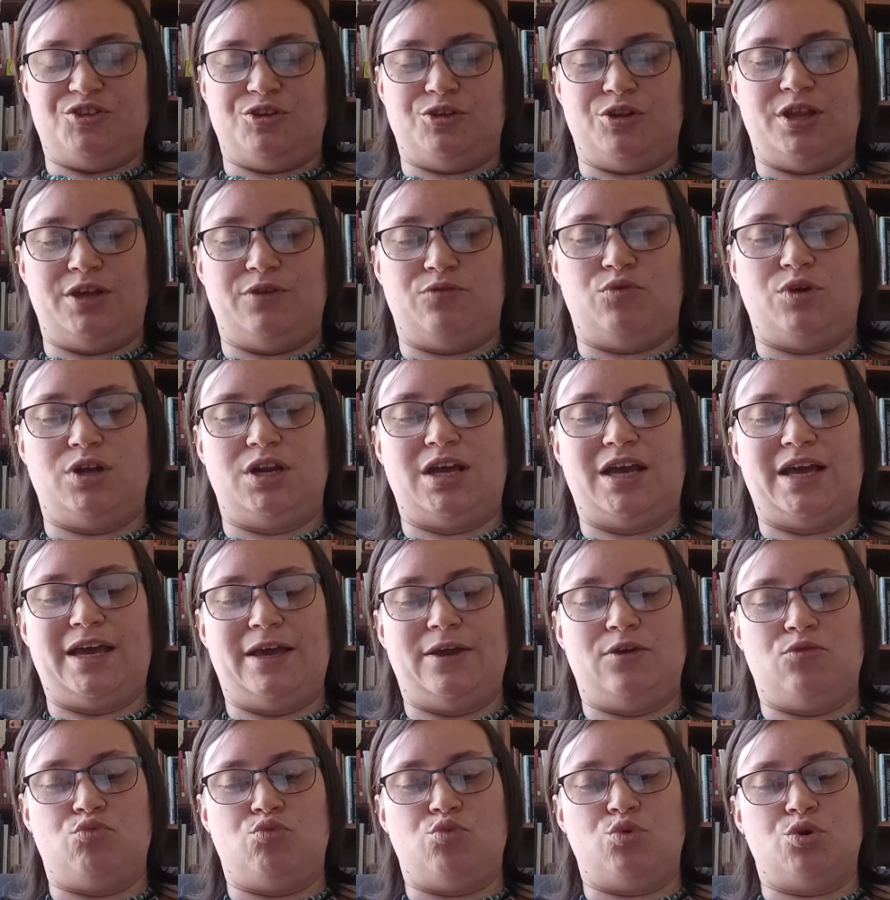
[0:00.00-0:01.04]
then when
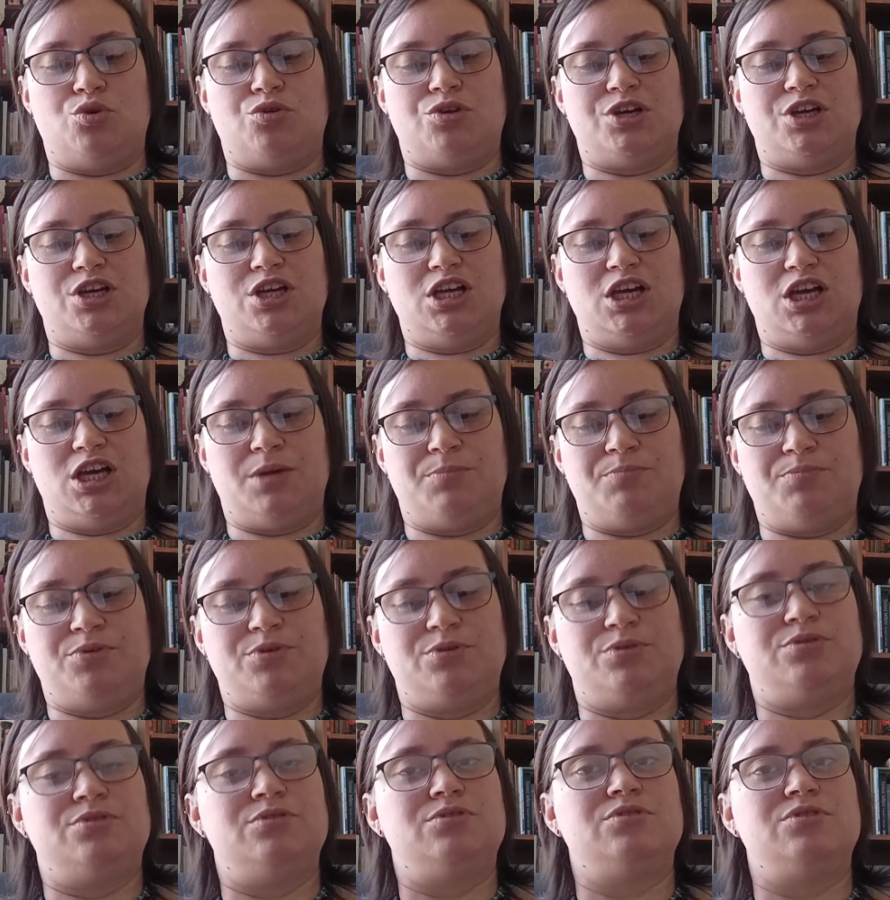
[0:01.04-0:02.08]
I woke up
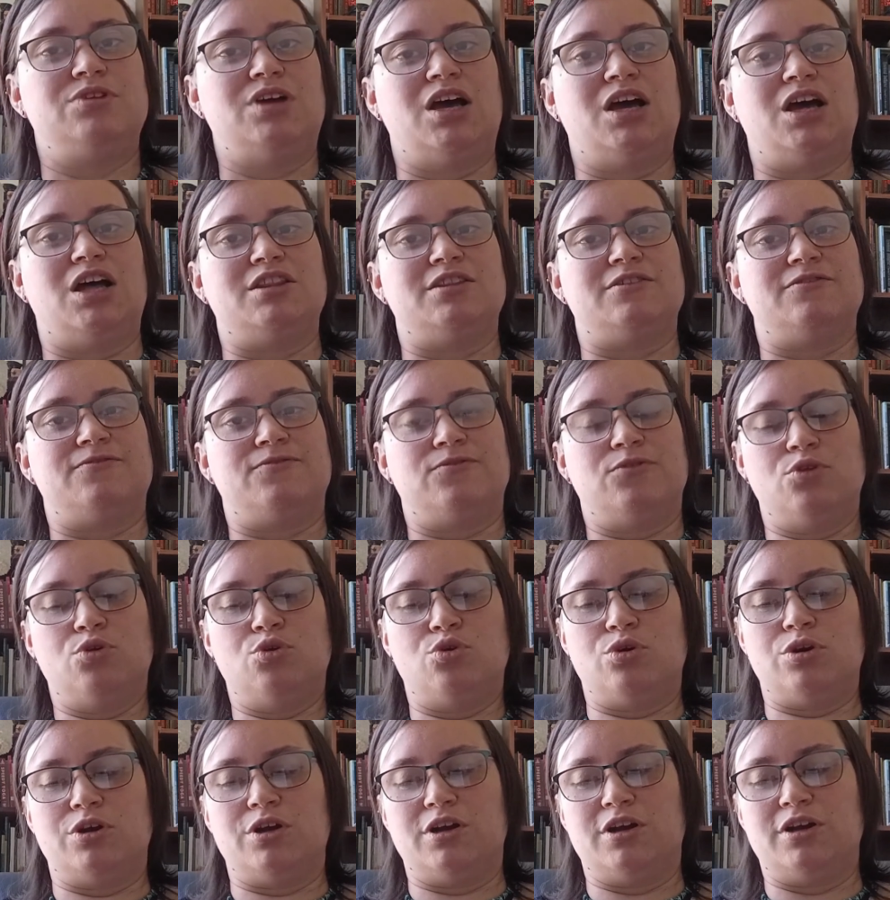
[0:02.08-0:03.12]
on the
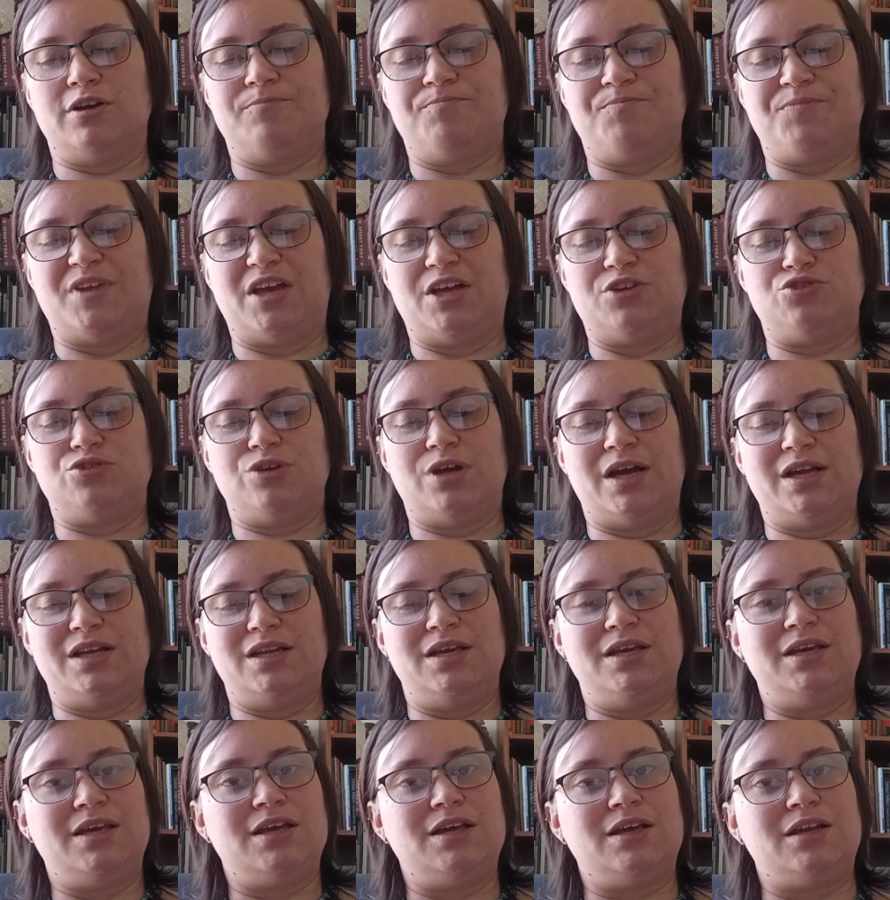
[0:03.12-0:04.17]
floor, I tried to
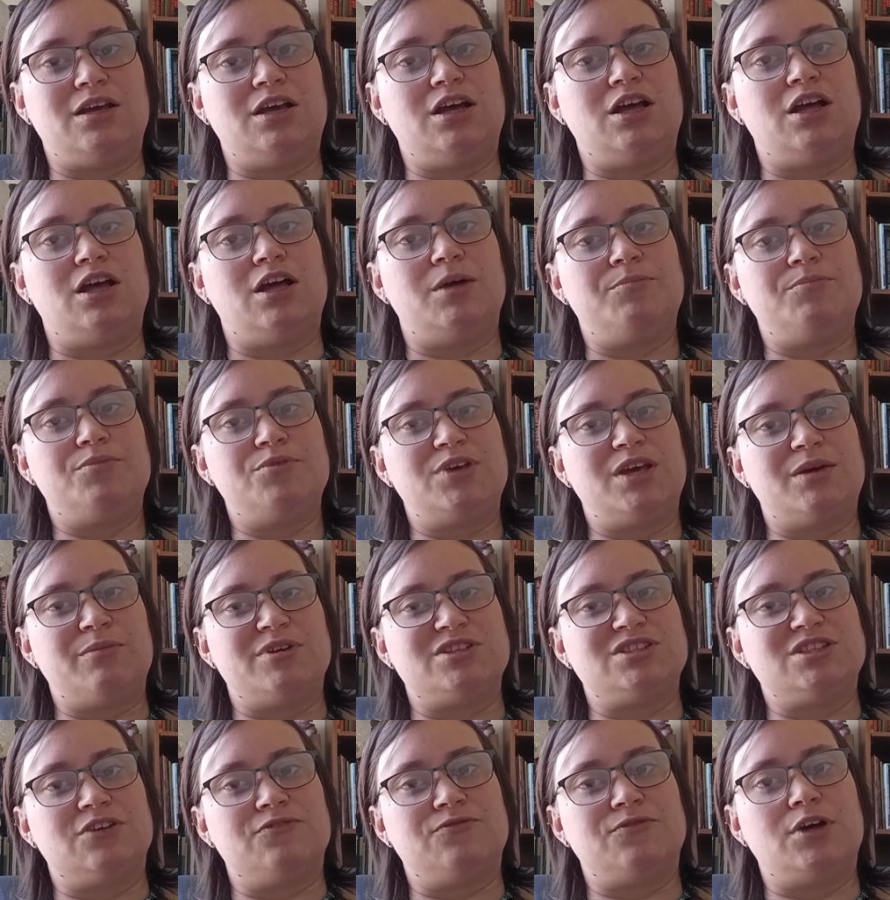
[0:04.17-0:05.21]
get up, get
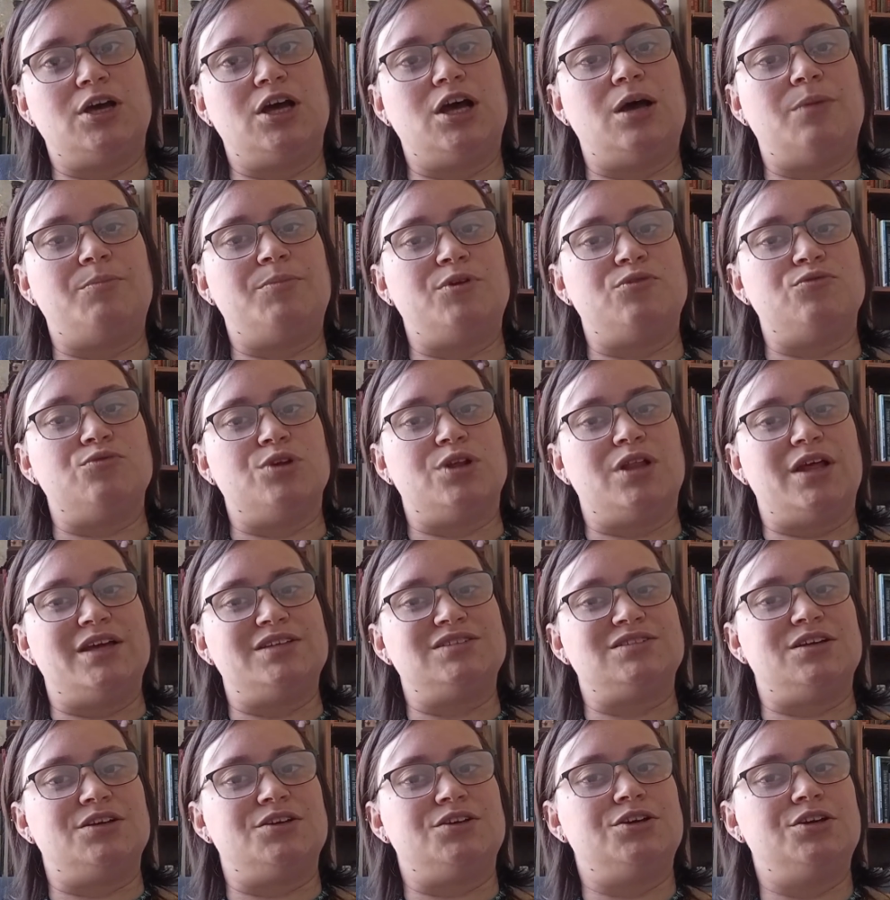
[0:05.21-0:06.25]
myself up, and
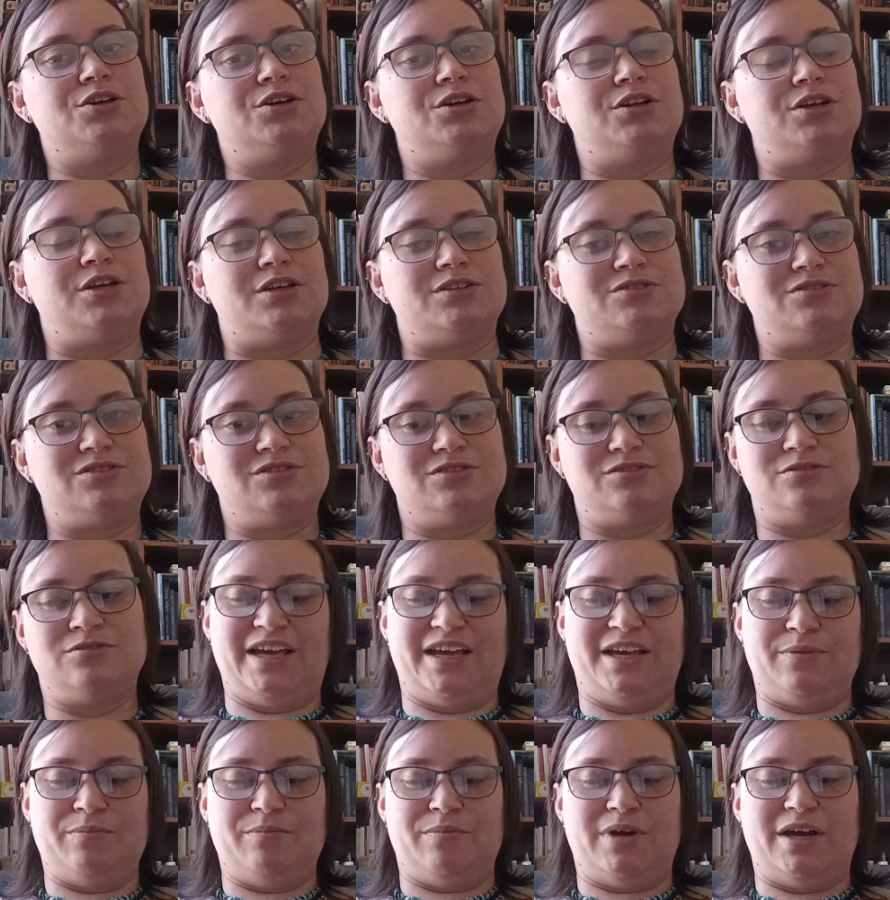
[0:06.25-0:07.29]
realized I couldn't.
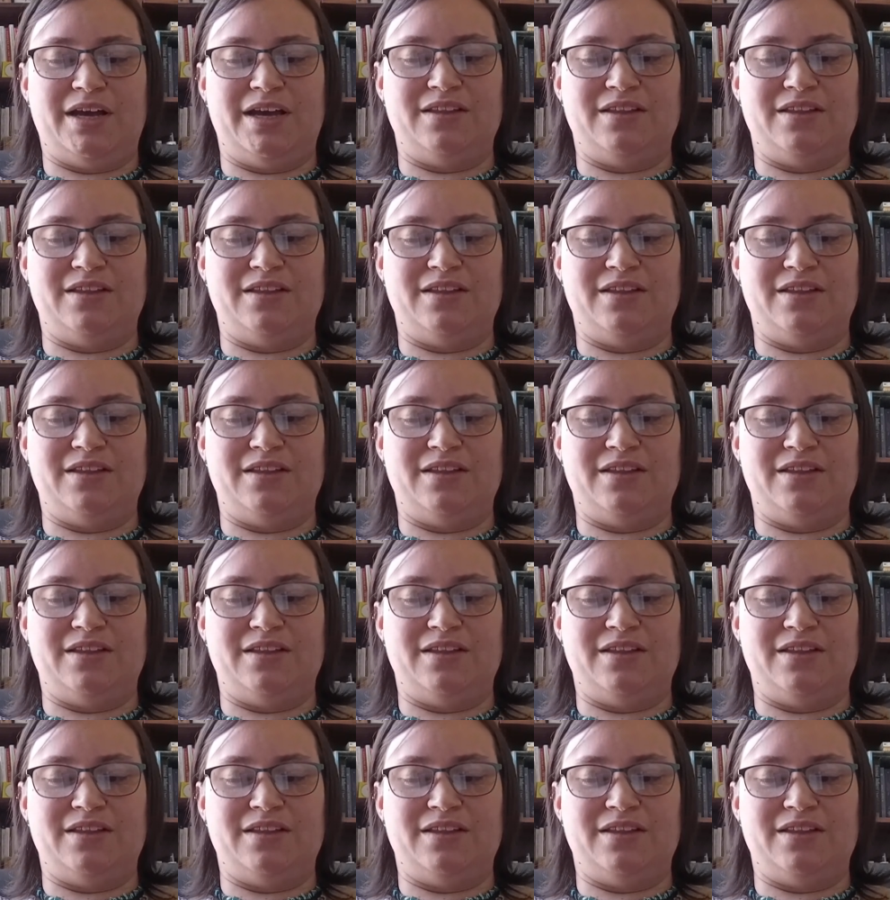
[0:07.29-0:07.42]
My